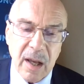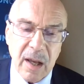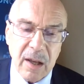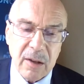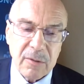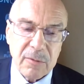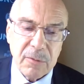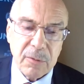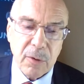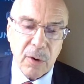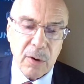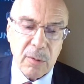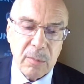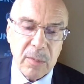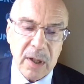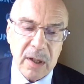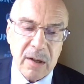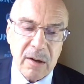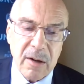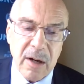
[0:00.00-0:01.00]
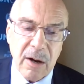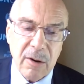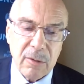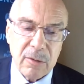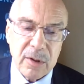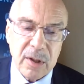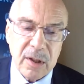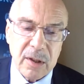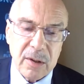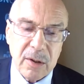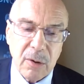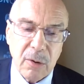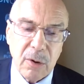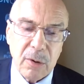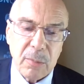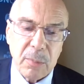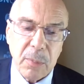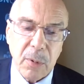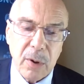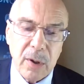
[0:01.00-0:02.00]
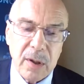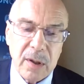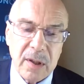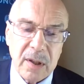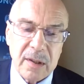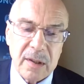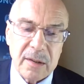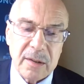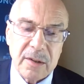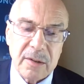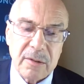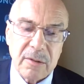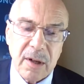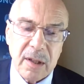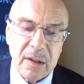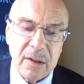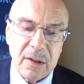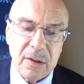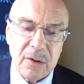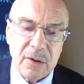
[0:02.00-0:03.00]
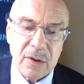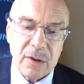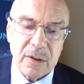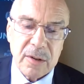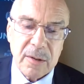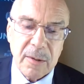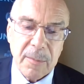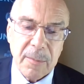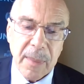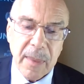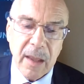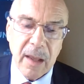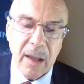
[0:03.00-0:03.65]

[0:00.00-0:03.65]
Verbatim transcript: and firmly grounded on political strategies.